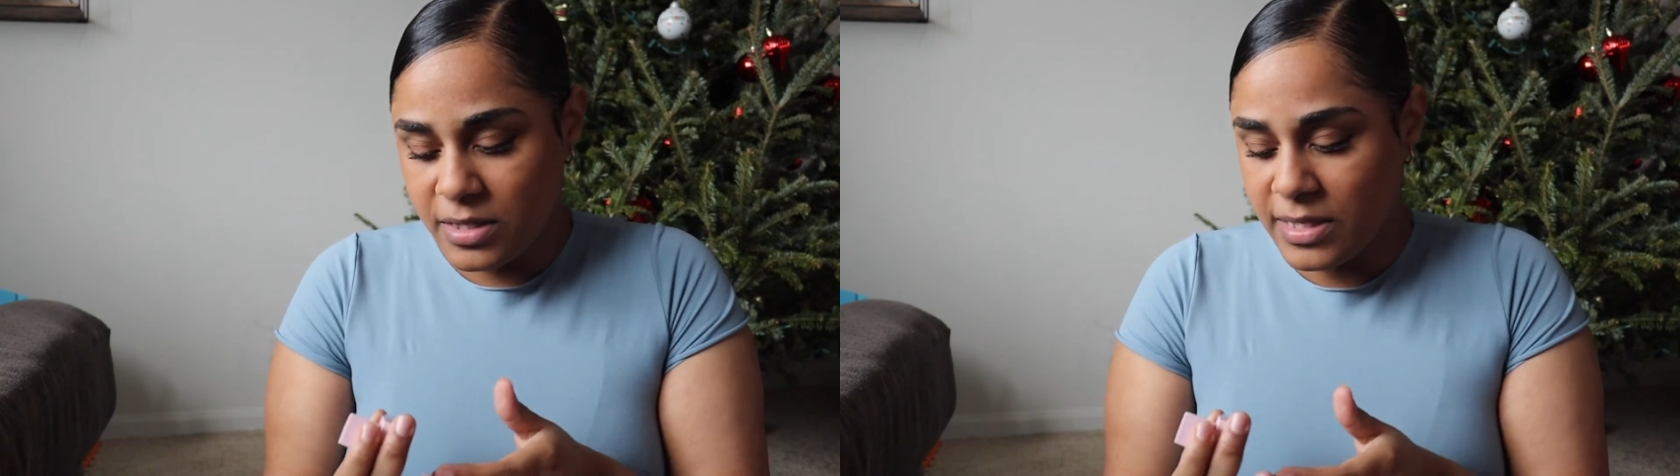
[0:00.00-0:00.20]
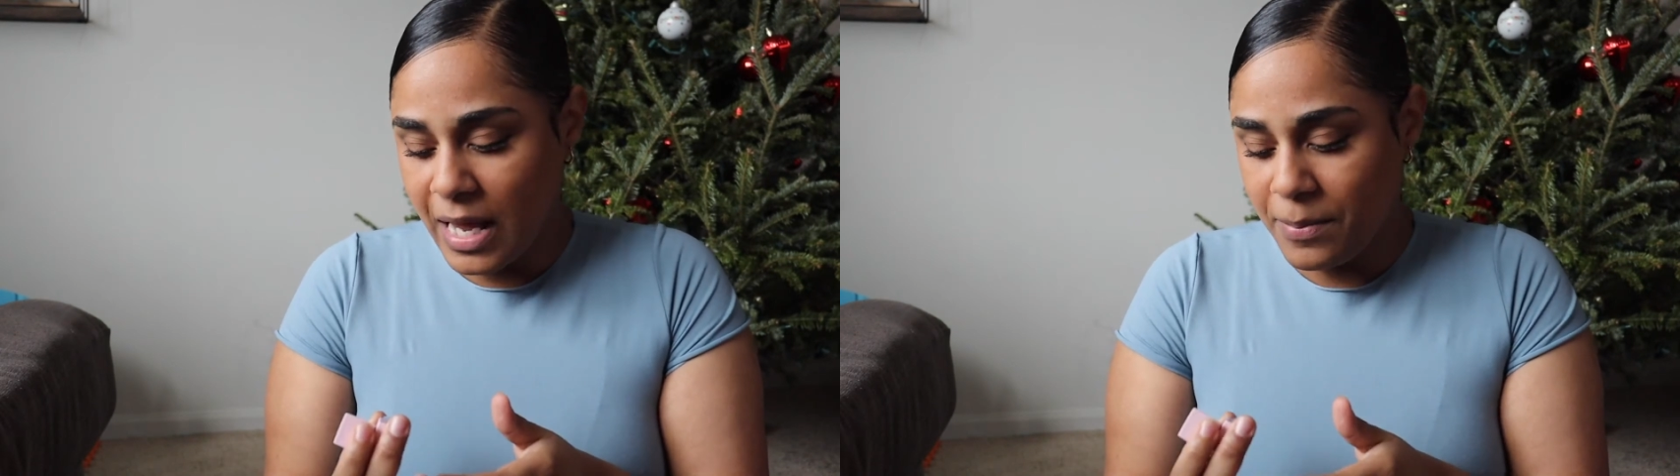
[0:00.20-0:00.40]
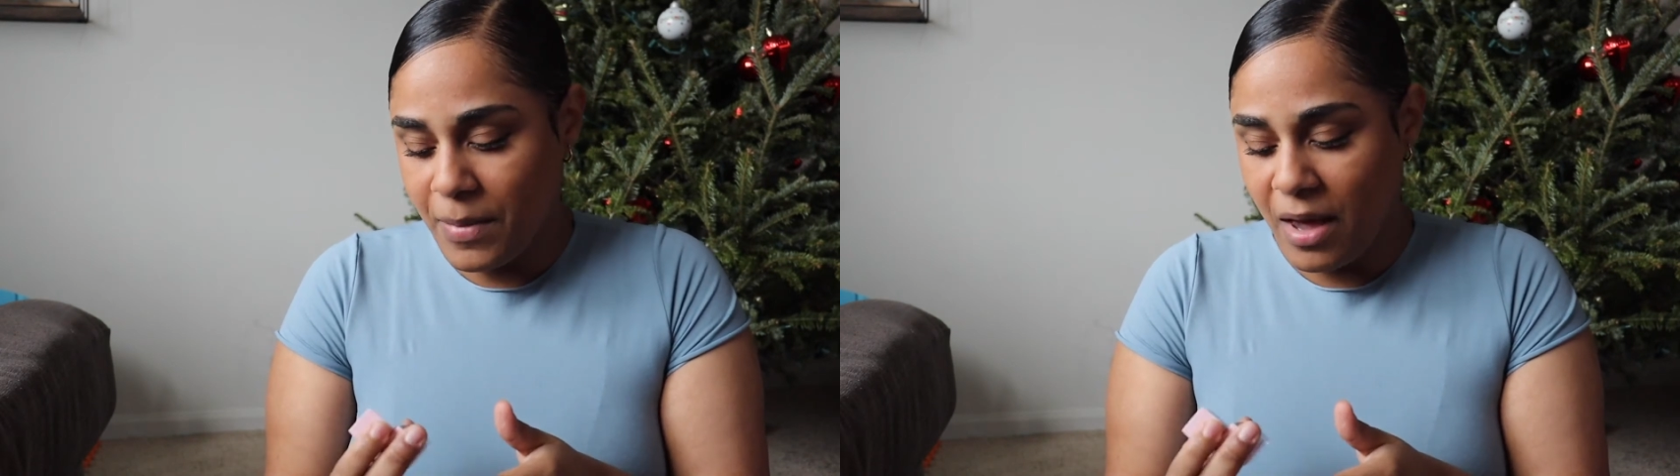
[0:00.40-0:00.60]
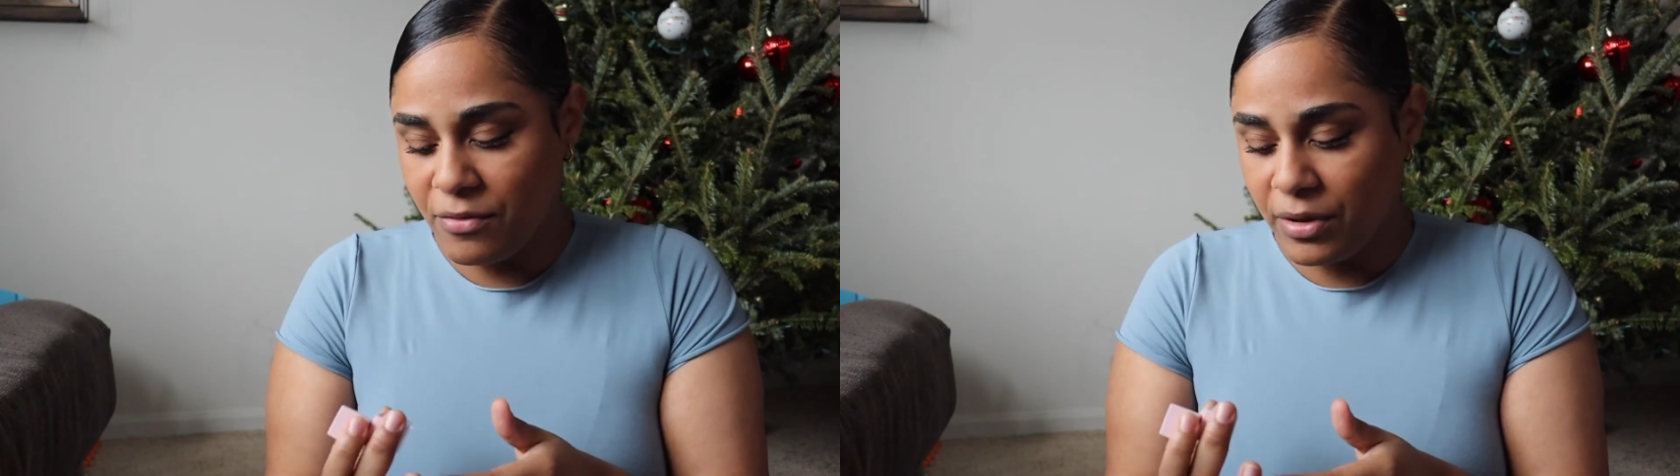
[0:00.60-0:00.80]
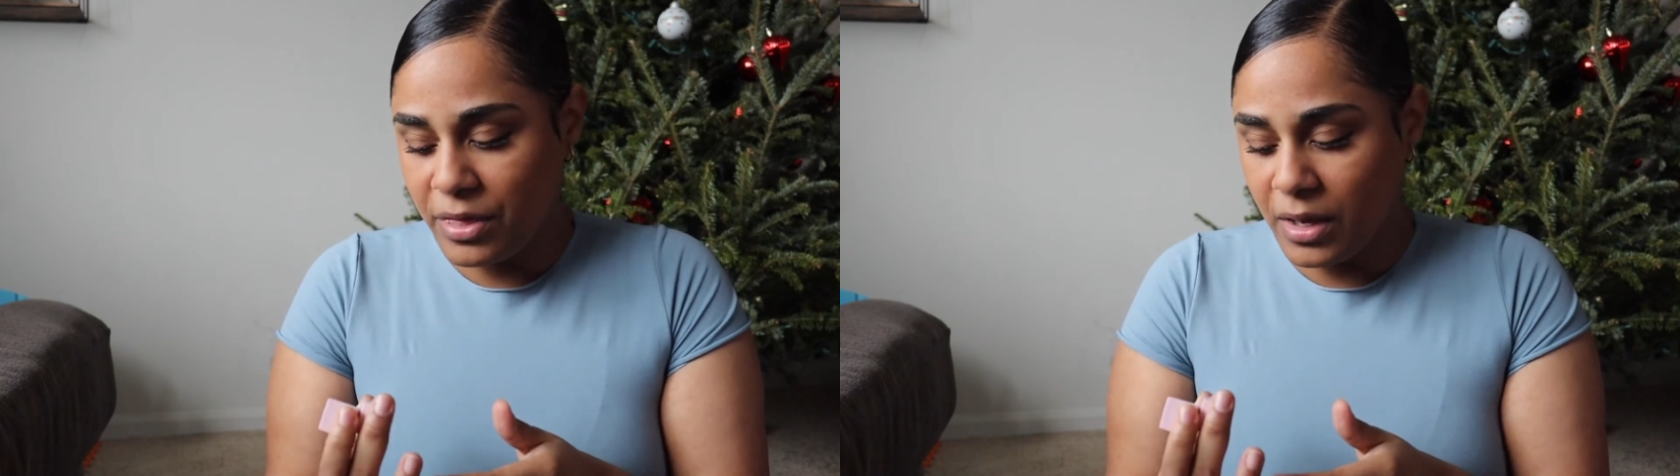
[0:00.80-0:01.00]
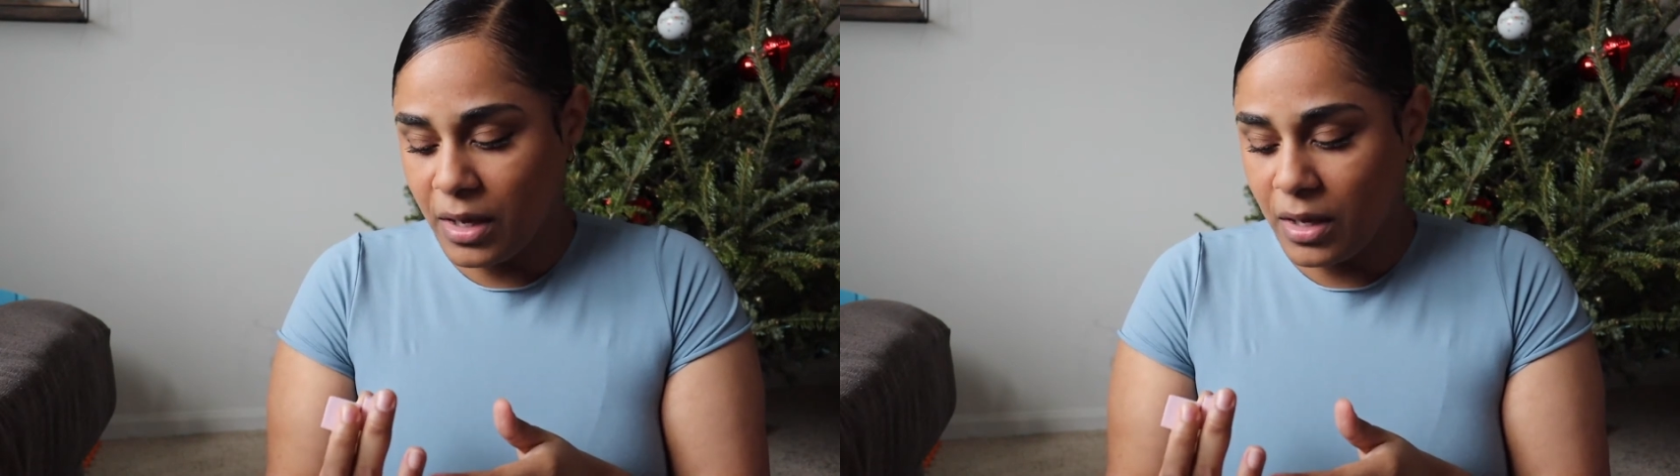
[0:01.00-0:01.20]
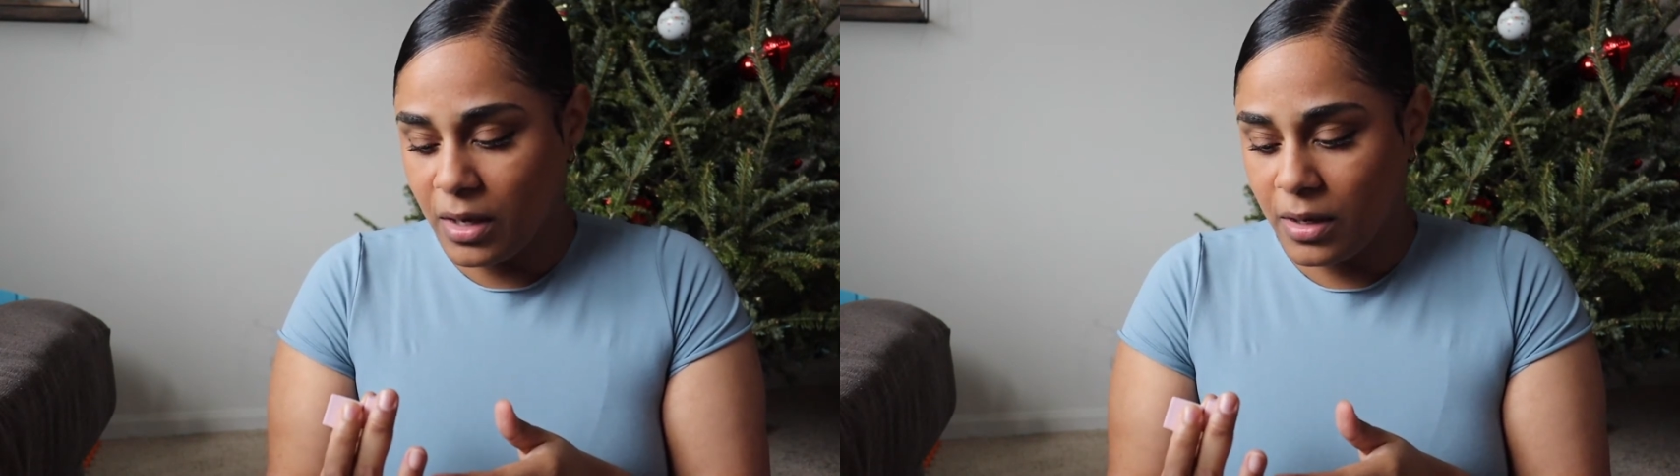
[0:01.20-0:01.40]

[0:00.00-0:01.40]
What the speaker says: same everything.